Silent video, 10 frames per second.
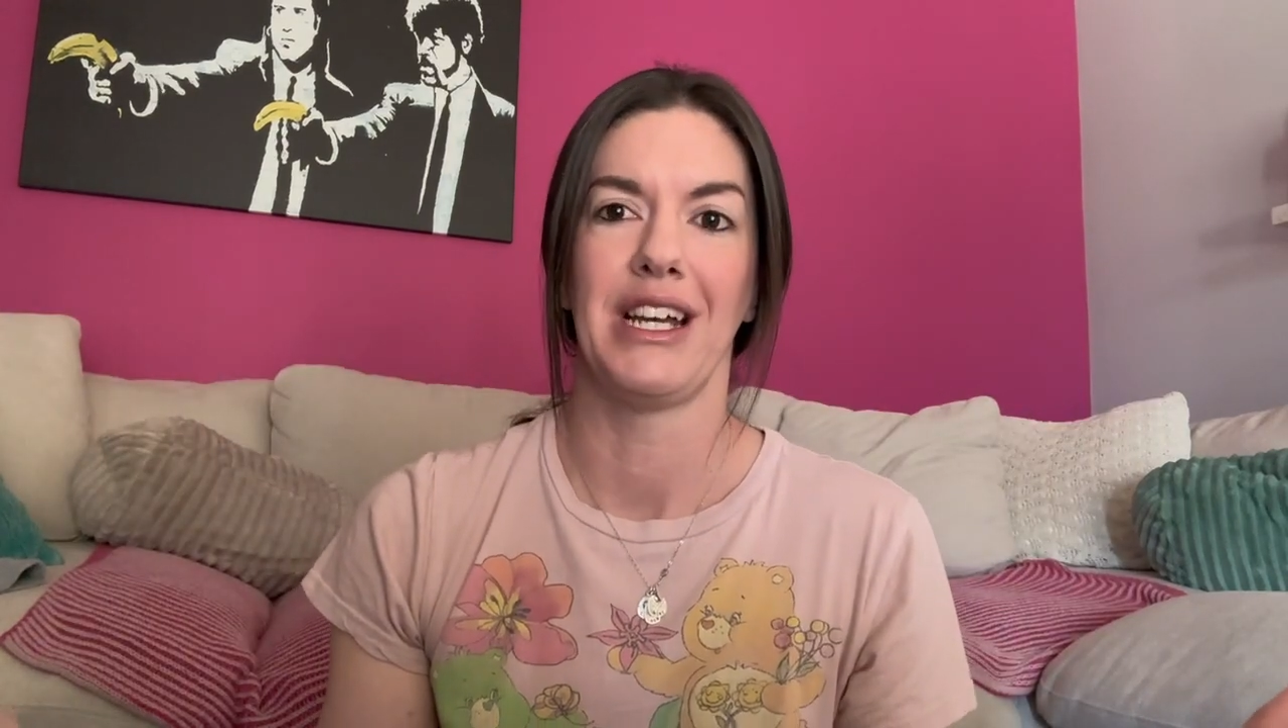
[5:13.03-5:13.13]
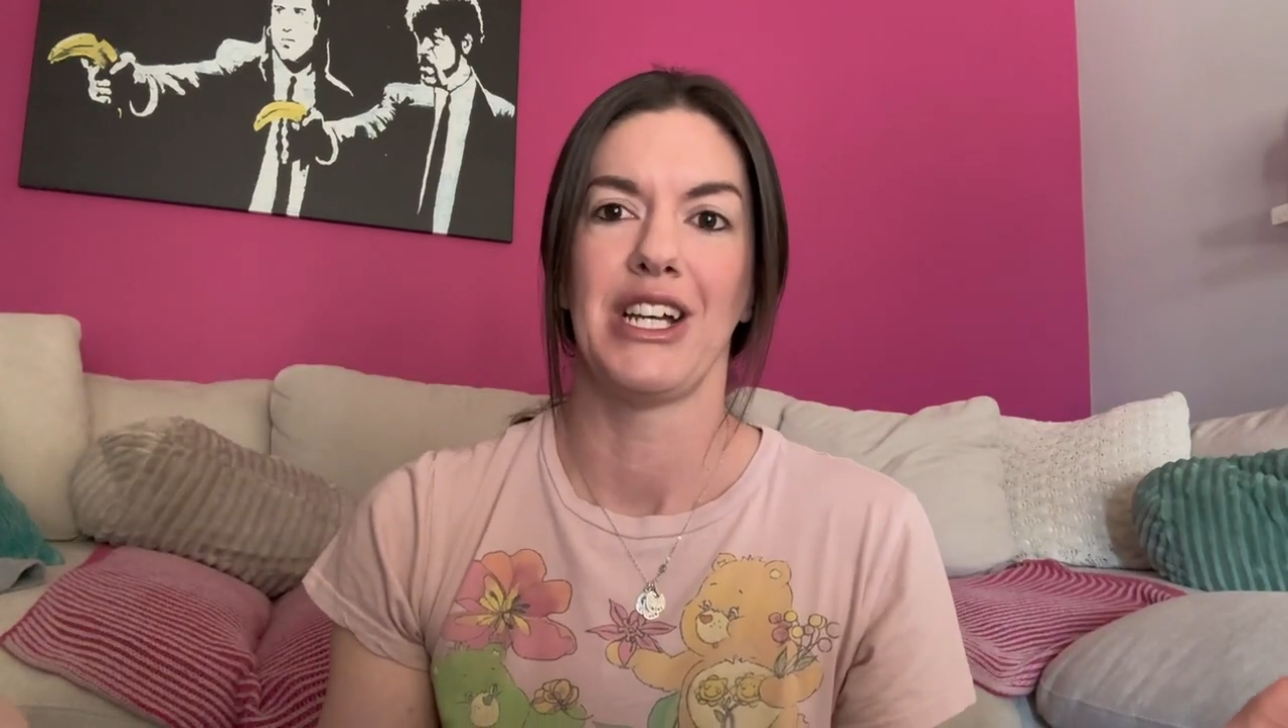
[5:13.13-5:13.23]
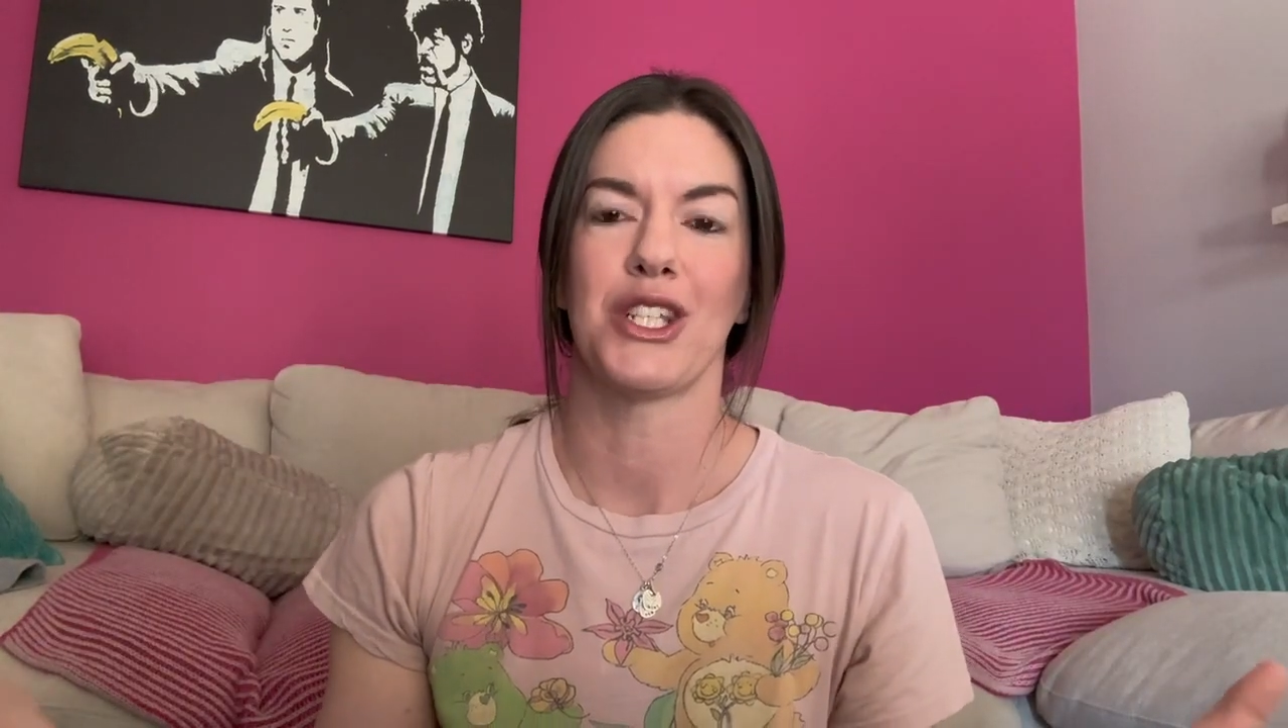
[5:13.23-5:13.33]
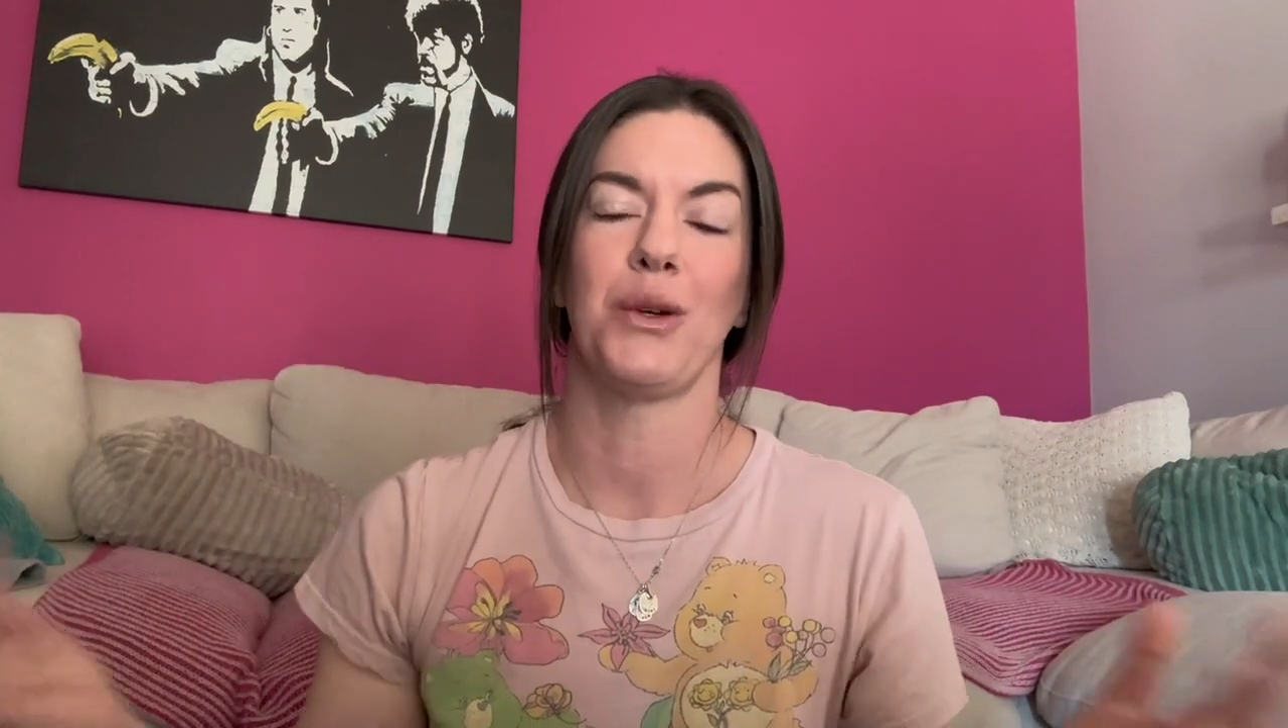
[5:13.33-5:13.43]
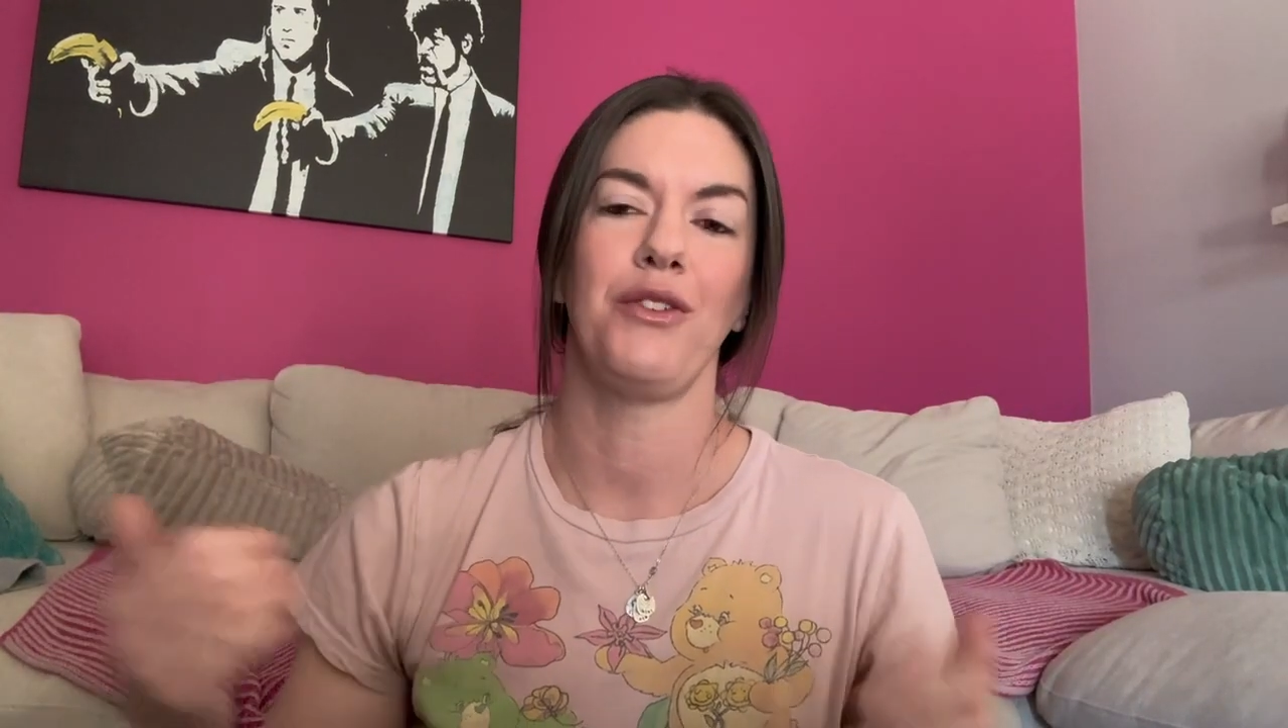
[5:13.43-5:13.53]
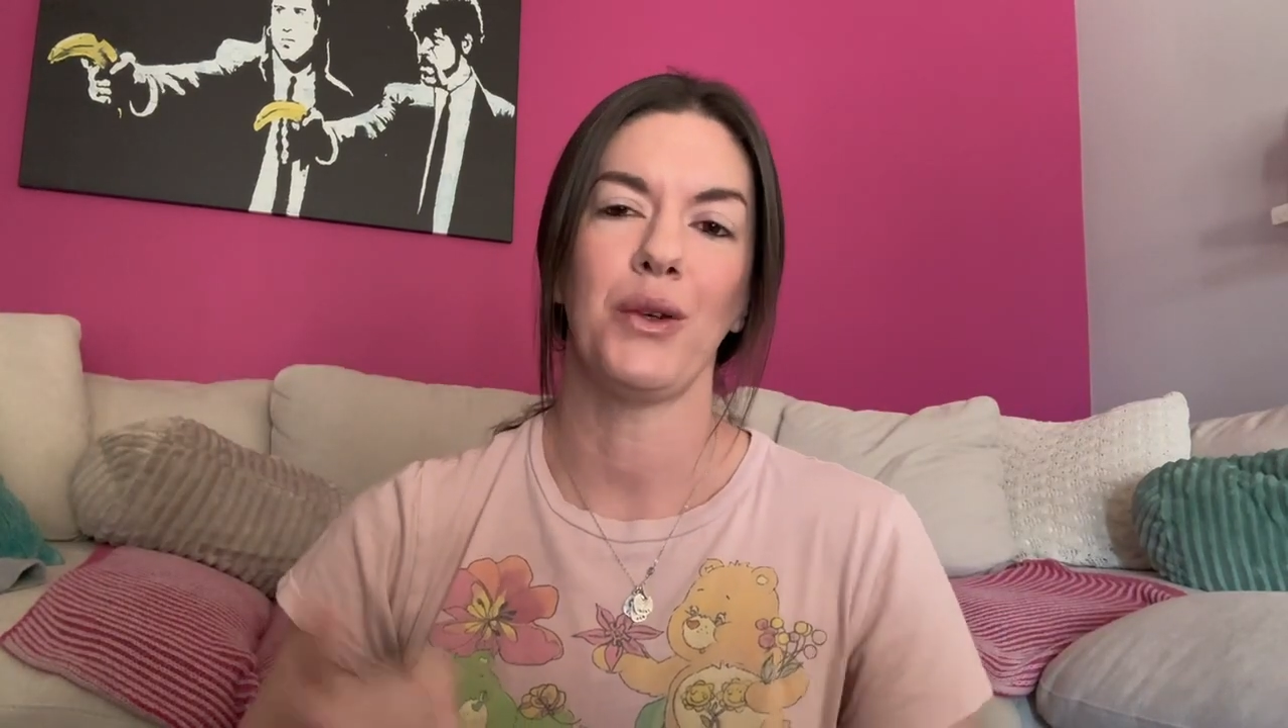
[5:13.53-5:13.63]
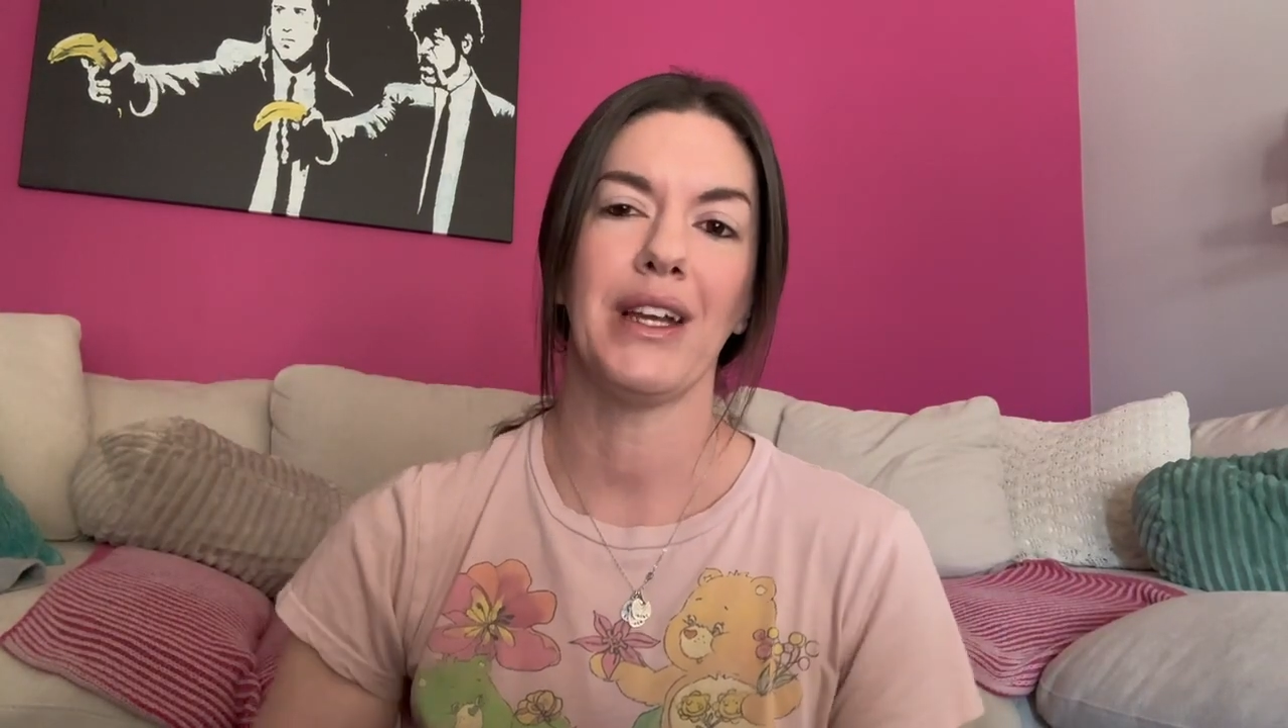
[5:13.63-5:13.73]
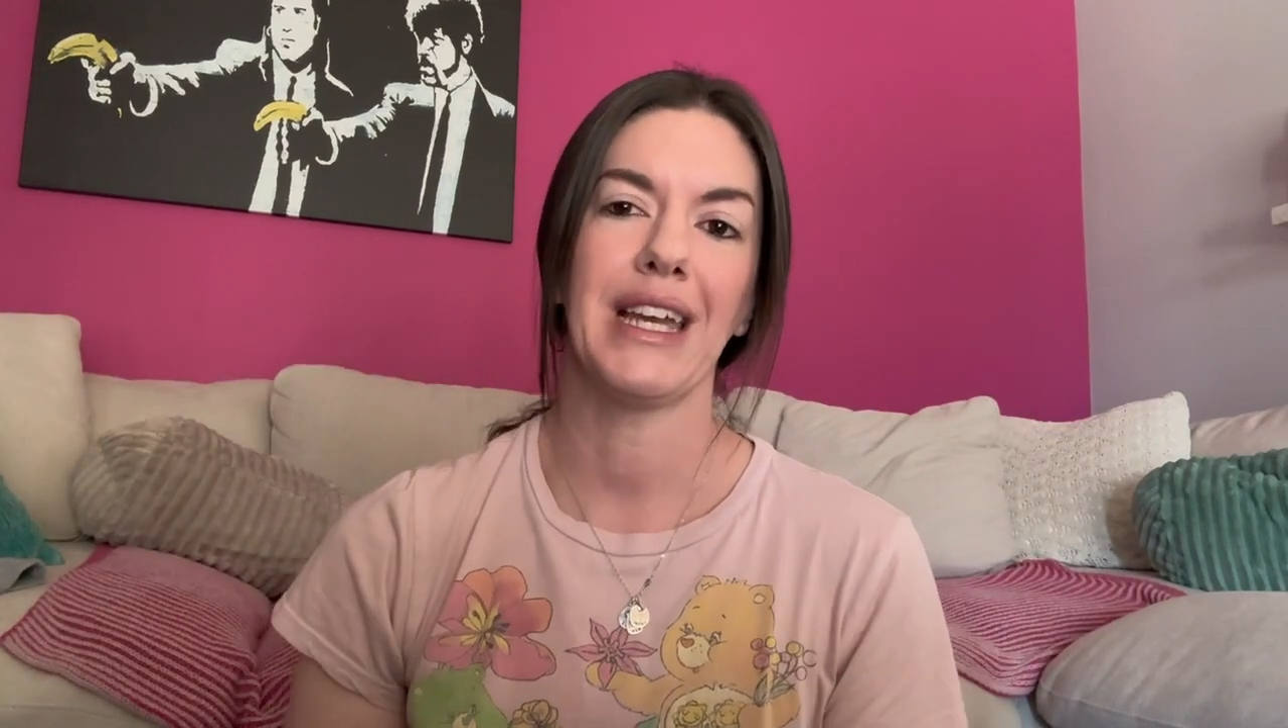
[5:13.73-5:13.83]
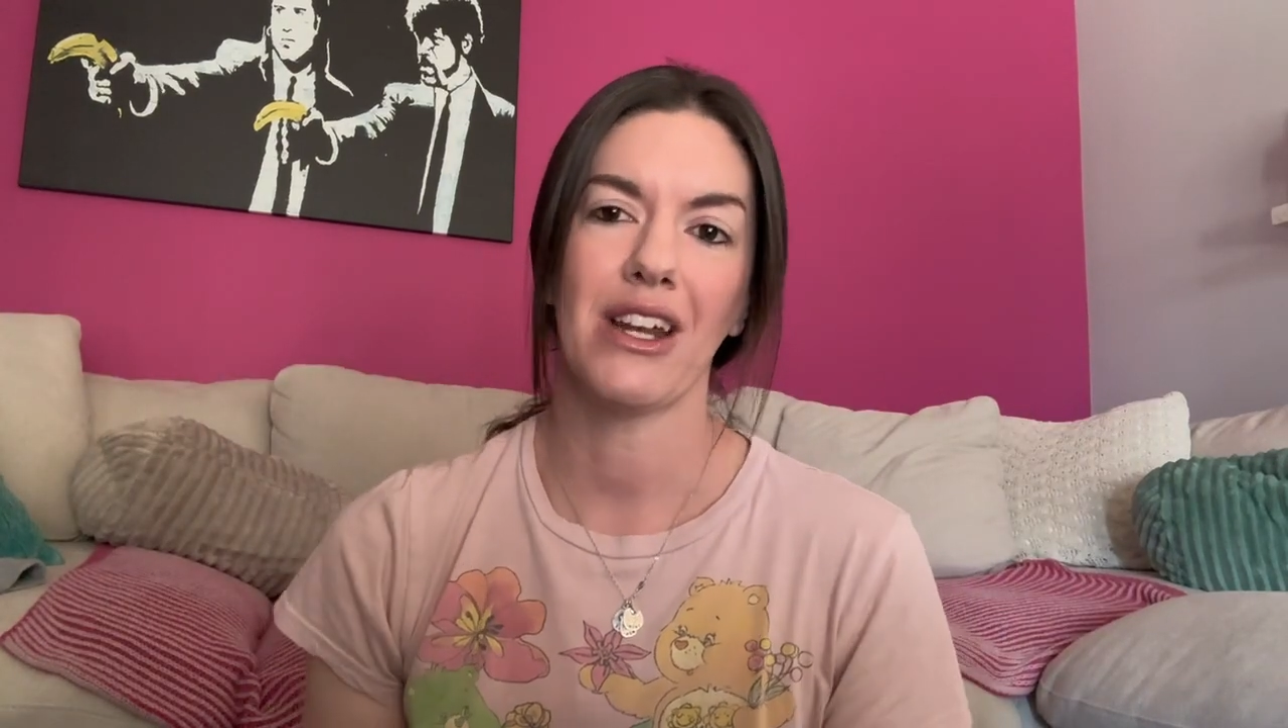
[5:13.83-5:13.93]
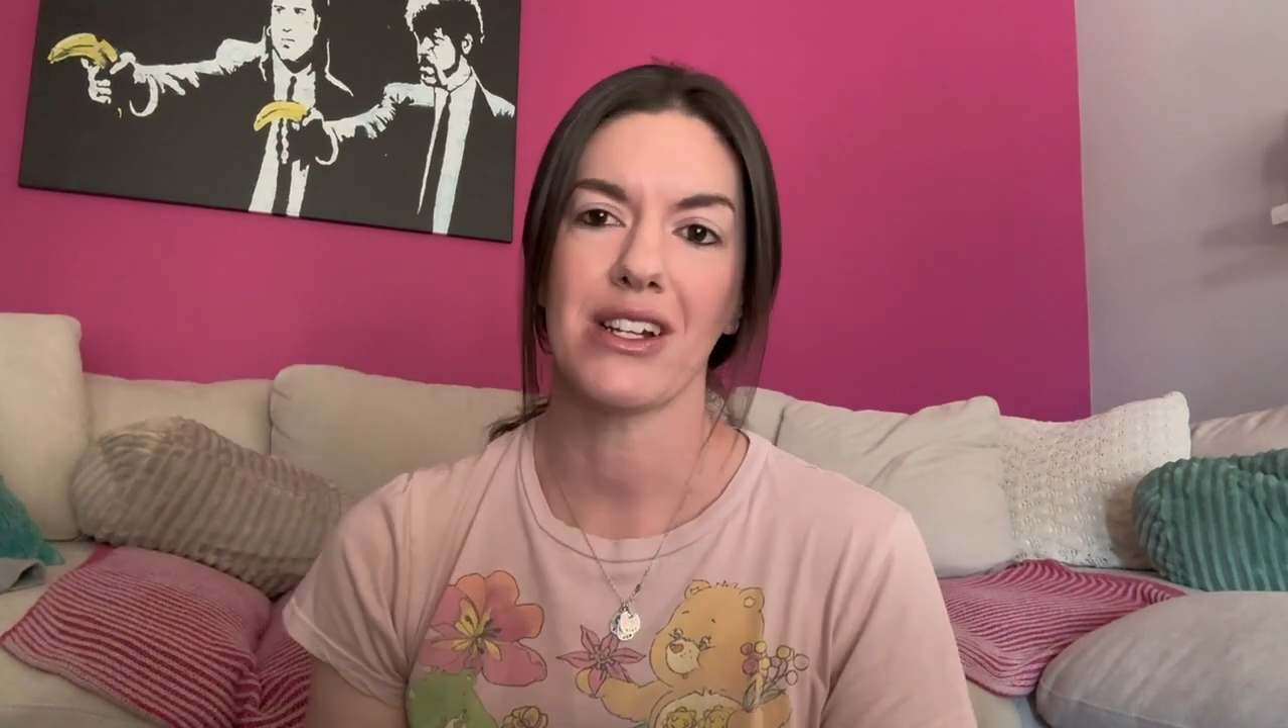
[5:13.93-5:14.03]
So if you
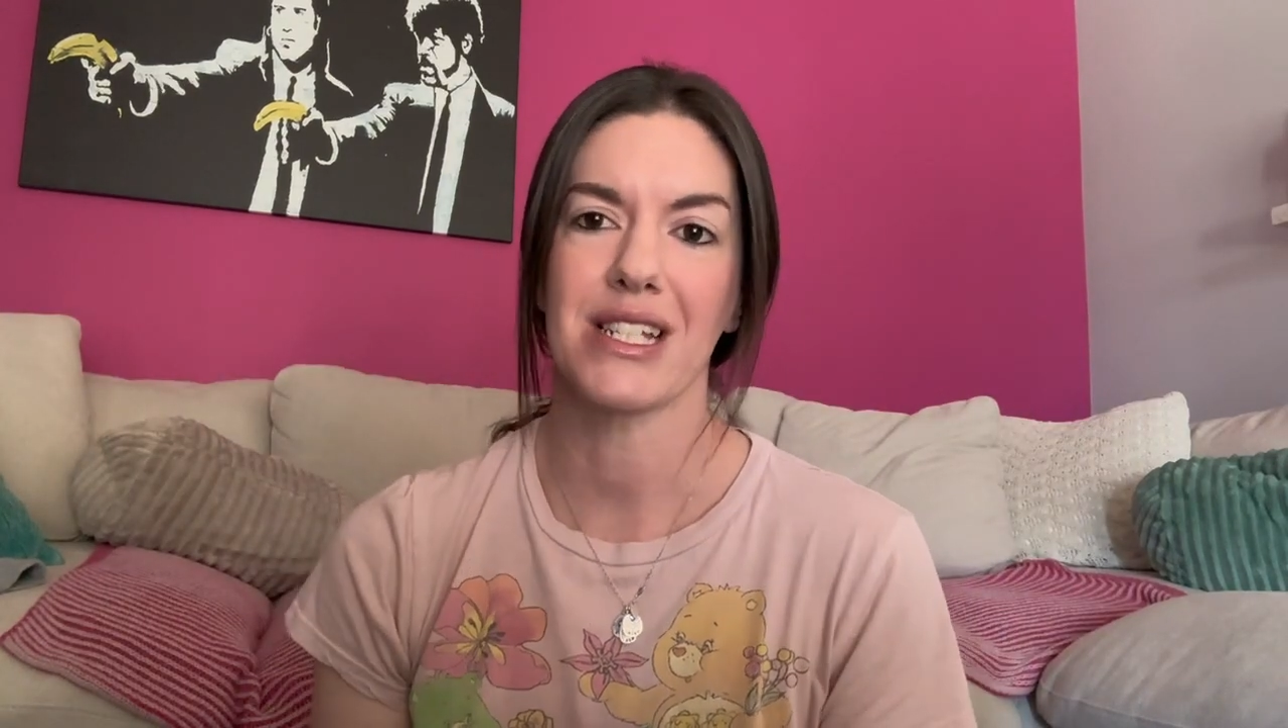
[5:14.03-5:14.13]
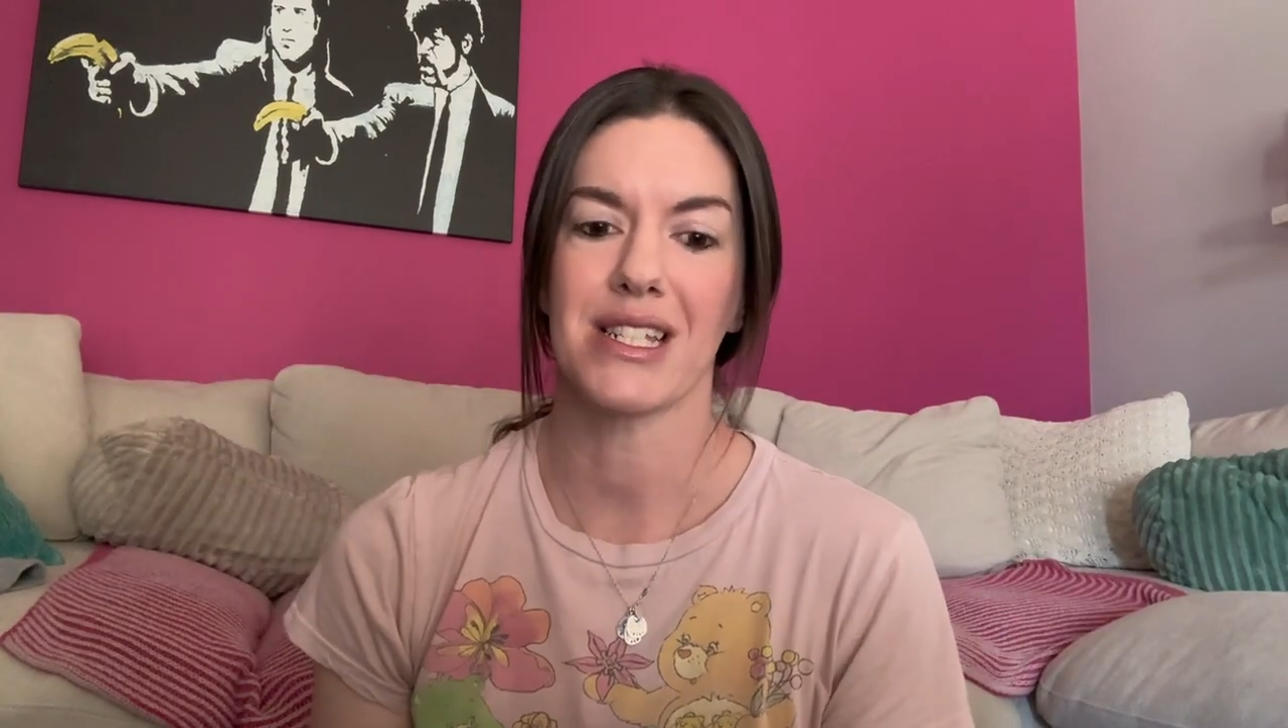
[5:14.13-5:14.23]
can get onto